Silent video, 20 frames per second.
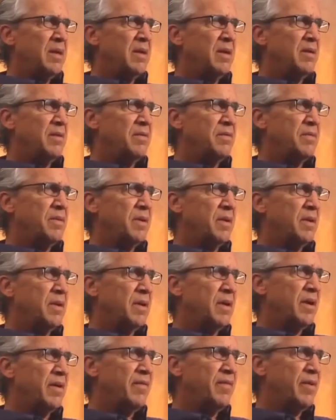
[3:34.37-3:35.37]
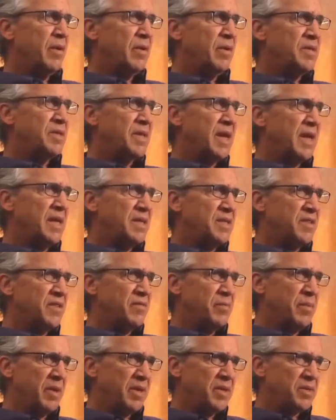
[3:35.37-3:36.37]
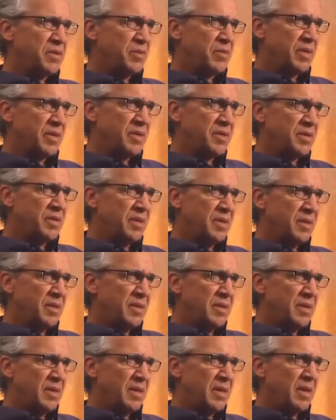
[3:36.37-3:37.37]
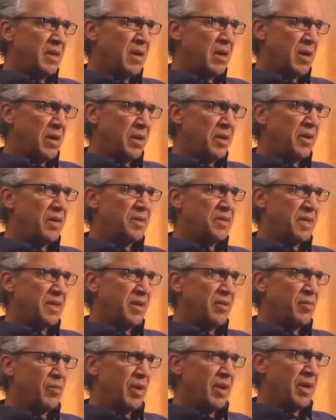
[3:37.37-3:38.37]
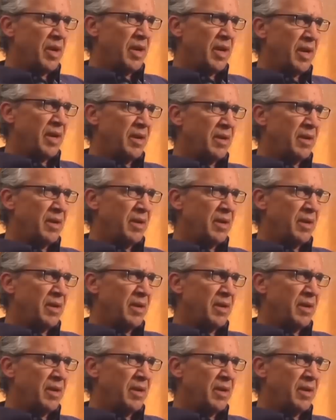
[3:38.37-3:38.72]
of various kinds of ministries on us in Redding.